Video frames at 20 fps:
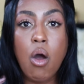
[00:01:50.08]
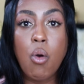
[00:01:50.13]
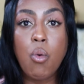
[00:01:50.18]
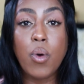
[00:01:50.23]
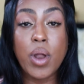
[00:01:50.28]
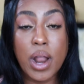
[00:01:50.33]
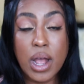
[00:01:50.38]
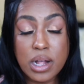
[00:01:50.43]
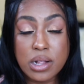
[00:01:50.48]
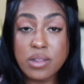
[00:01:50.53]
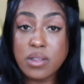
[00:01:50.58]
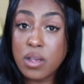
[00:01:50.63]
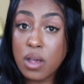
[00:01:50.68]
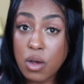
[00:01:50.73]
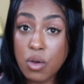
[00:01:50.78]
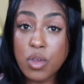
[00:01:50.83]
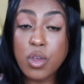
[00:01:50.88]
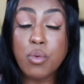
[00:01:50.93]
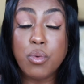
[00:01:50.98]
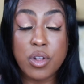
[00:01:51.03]
When I
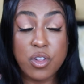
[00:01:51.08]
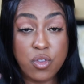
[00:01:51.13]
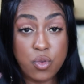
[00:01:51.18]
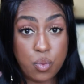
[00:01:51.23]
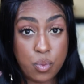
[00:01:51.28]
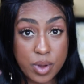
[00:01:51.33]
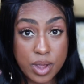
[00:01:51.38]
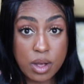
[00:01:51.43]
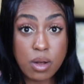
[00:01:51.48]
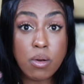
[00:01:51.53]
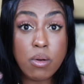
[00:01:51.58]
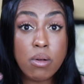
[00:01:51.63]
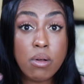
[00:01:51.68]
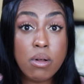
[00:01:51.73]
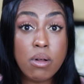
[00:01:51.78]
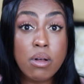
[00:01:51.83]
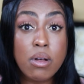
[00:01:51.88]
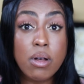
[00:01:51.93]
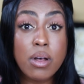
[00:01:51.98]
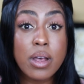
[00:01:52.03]
tell you it's real,
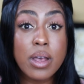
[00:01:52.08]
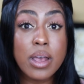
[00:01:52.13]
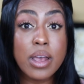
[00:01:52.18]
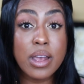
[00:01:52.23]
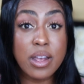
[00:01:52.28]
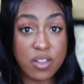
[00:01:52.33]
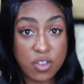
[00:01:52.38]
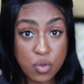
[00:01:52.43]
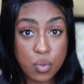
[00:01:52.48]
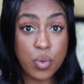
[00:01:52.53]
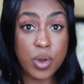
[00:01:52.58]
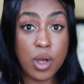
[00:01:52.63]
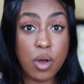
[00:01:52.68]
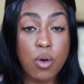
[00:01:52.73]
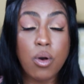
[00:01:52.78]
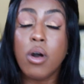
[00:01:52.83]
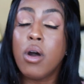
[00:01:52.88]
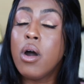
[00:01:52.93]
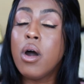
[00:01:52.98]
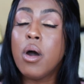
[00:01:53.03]
it's
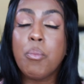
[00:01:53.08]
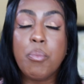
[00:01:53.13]
real.